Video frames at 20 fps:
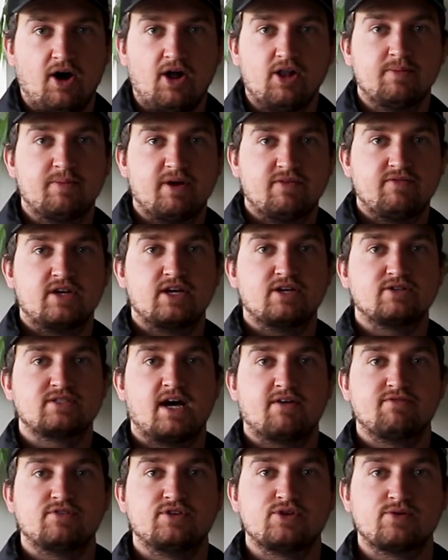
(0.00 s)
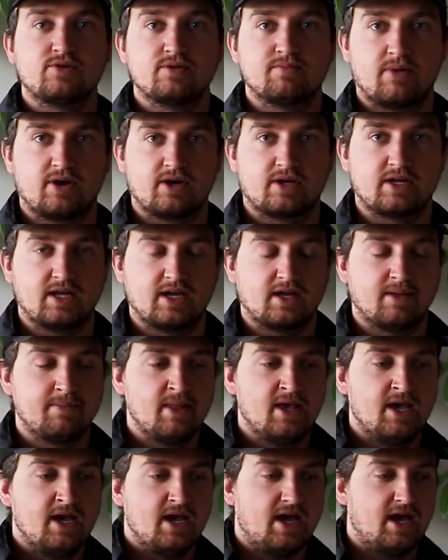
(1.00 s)
all of my videos have to do with marketing.
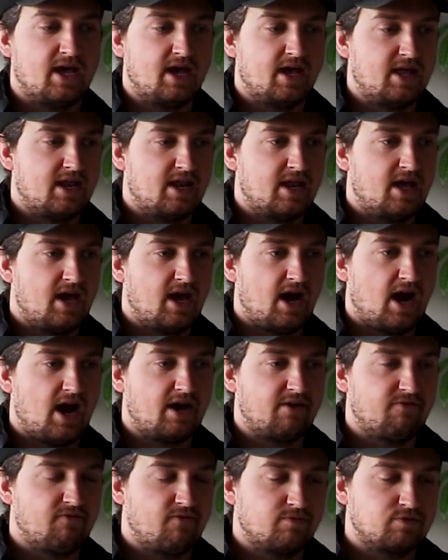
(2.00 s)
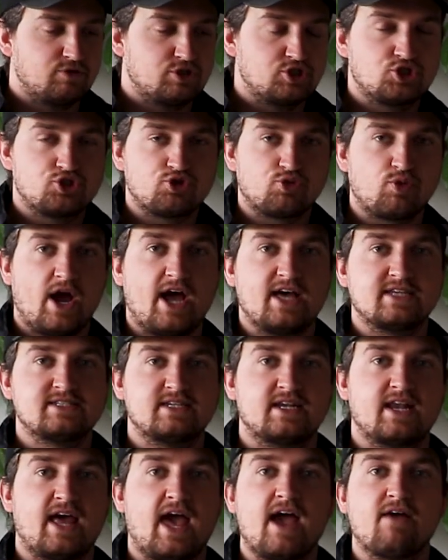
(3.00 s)
And I
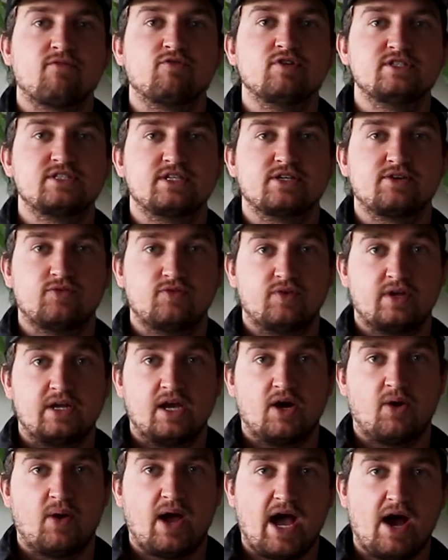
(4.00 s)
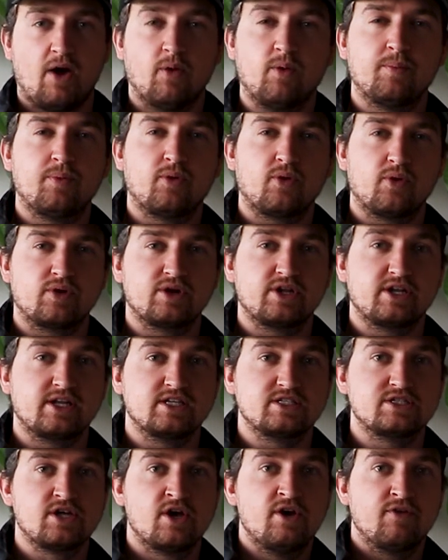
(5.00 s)
stress in every single video how important it
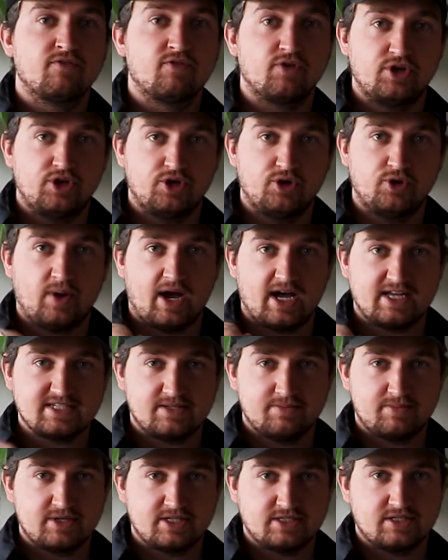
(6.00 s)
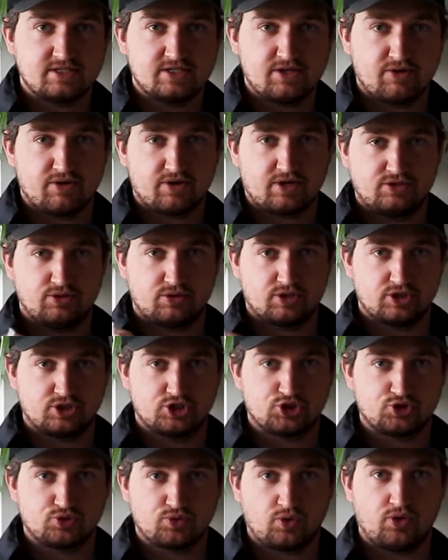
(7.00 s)
is for you as the business owner to
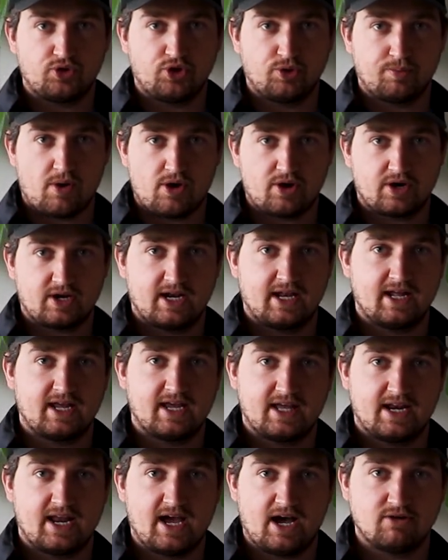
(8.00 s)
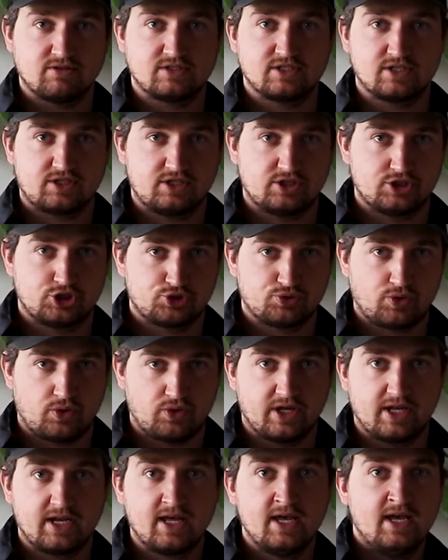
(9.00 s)
control your marketing in-house, to
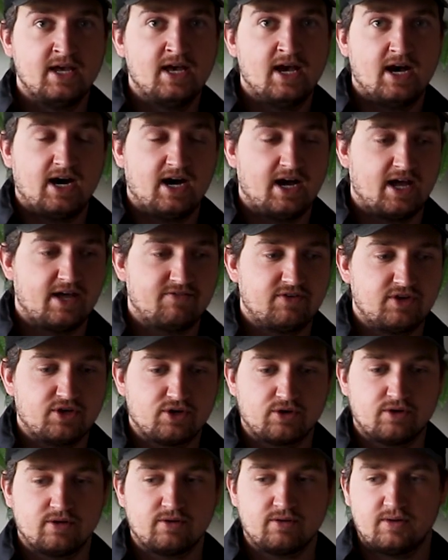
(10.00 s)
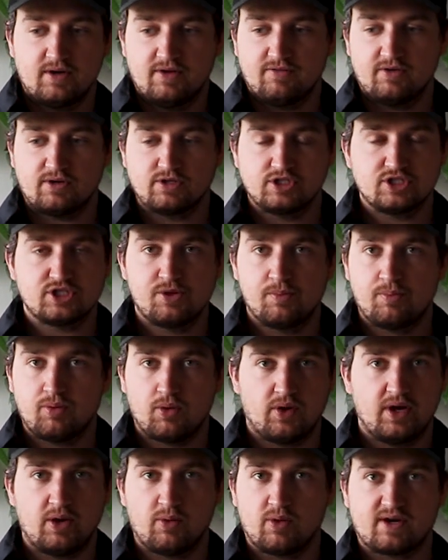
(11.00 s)
control it. Uh, if you're if you're just an
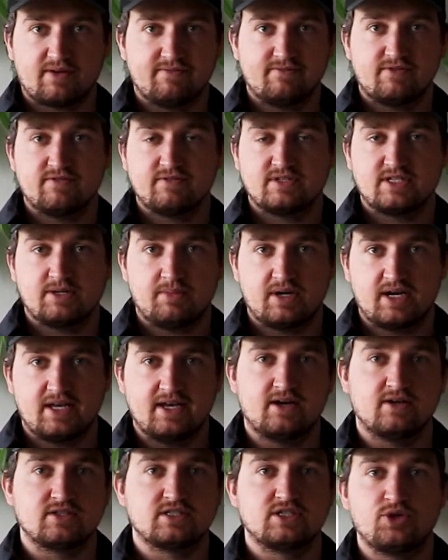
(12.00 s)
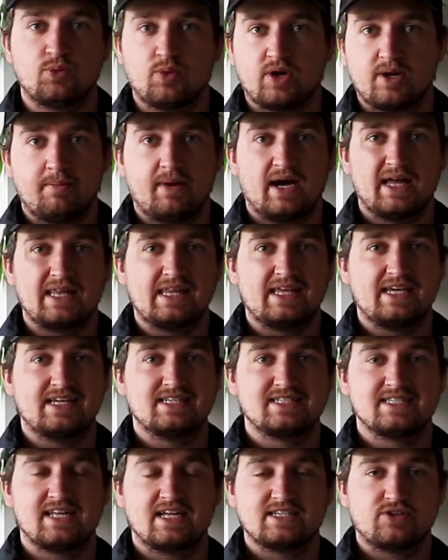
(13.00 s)
employee working for somebody else and you want to buy
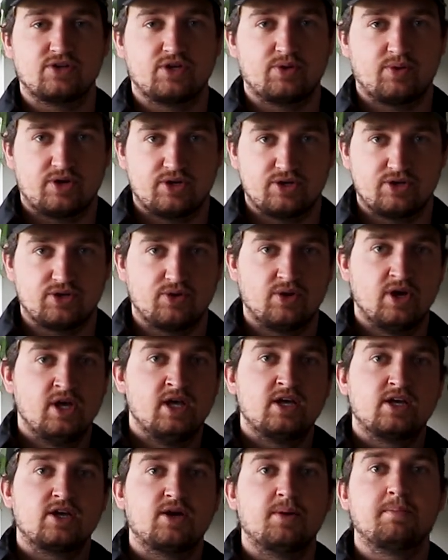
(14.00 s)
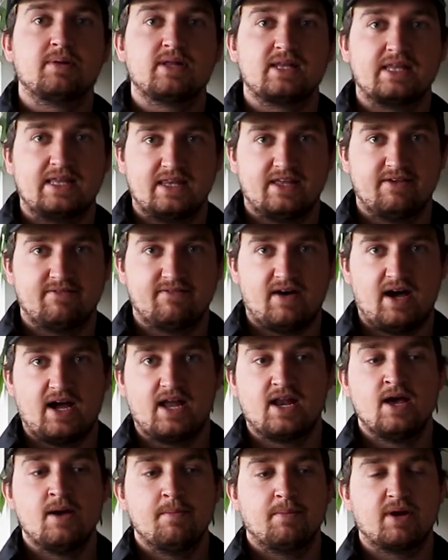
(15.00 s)
leads and that's all you want to do, completely
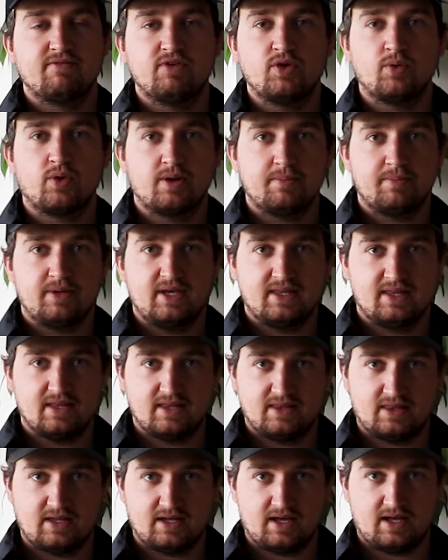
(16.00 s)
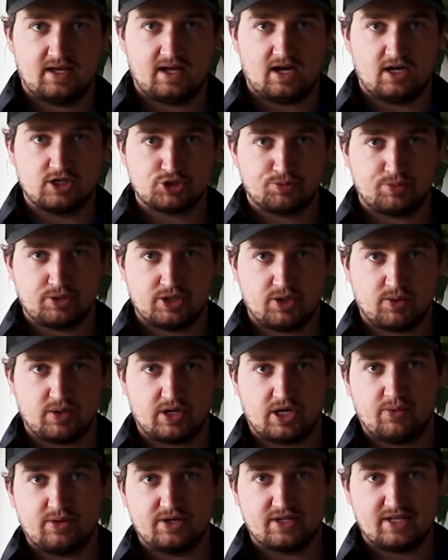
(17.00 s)
fine. But if you want to be the
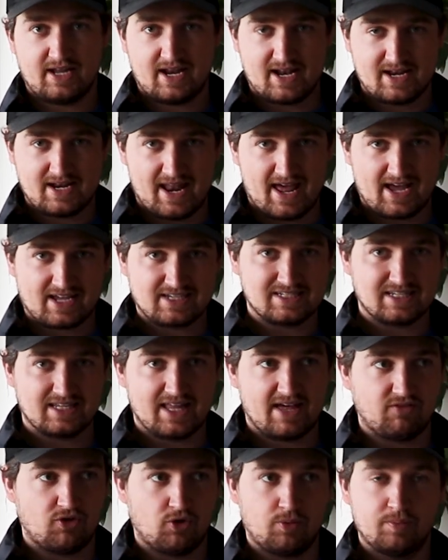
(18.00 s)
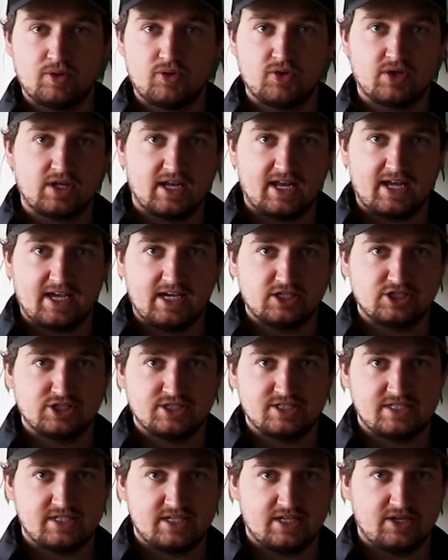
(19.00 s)
entrepreneur going to the next level, building an
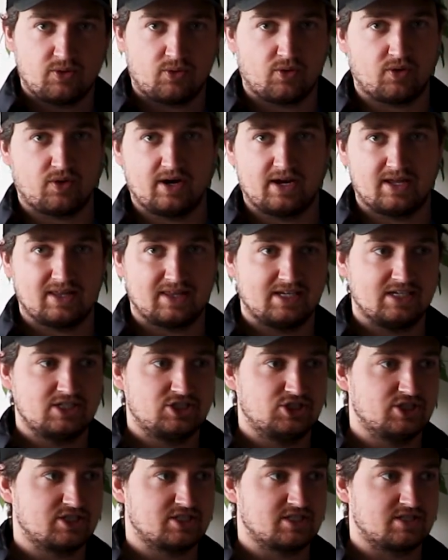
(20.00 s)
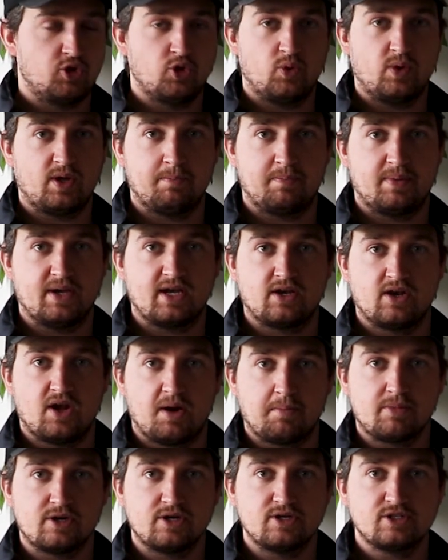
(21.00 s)
agency, or at least just doing big
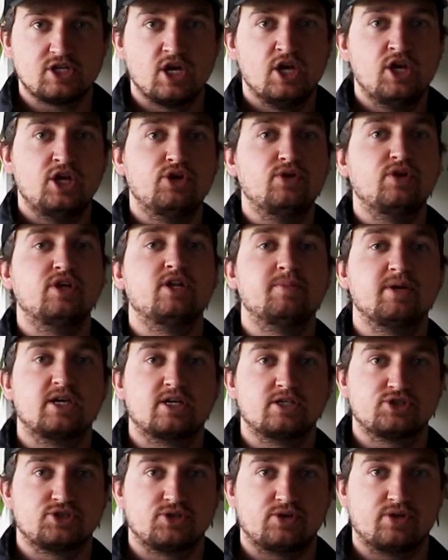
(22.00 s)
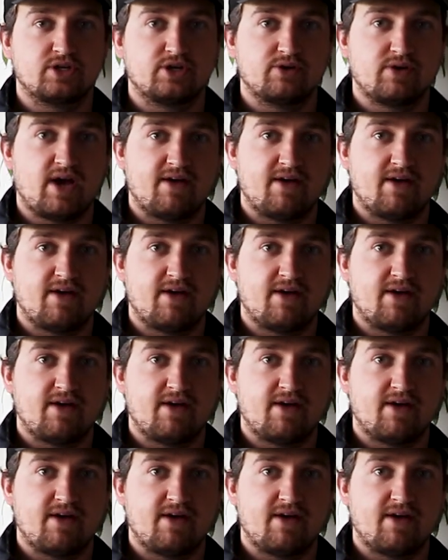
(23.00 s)
numbers, you need to be controlling your